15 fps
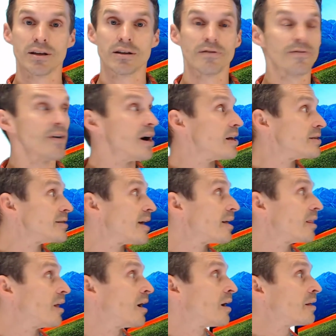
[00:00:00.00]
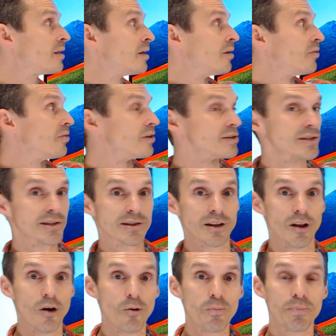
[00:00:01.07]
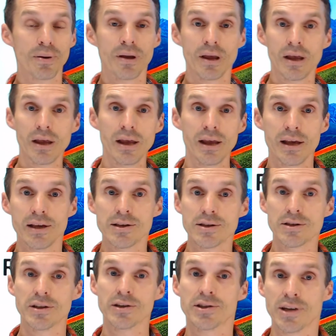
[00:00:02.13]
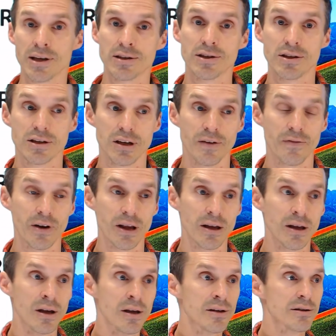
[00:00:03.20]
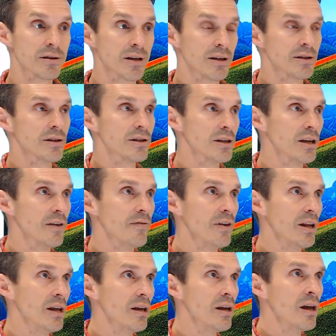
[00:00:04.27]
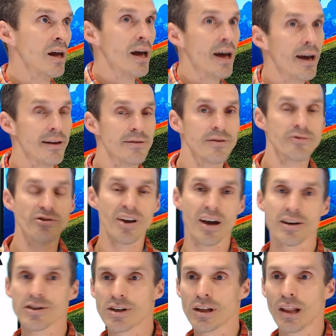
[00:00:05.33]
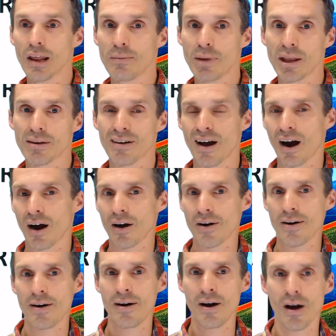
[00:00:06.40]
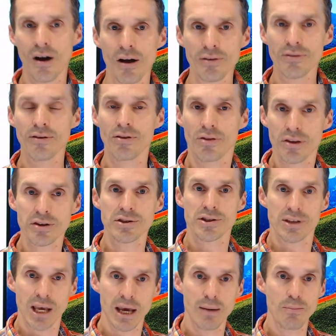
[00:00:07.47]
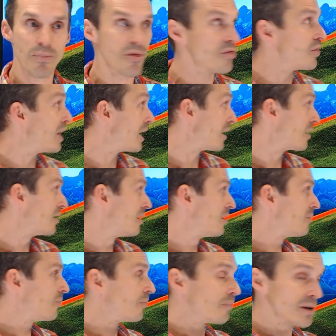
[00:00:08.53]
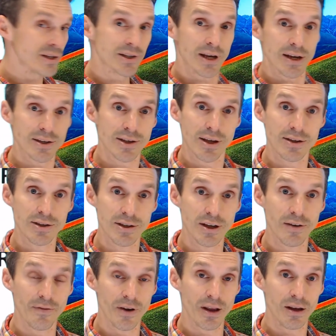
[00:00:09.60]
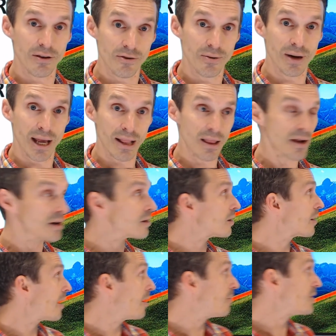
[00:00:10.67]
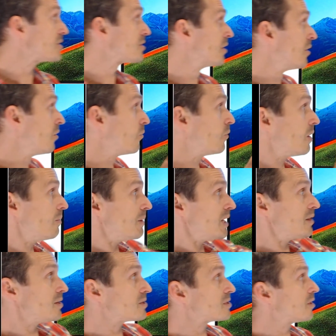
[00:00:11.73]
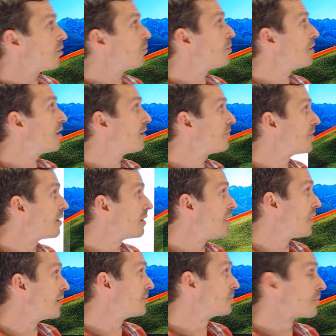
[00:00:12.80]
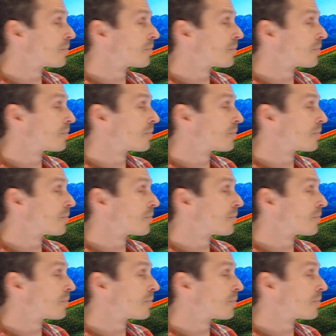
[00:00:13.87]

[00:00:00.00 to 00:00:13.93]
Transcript: that defines that line. The slope is the sensitivity. Sensitivity and detection limit are not the same thing. When we say sensitivity to an analytical chemist, we mean the slope of the line.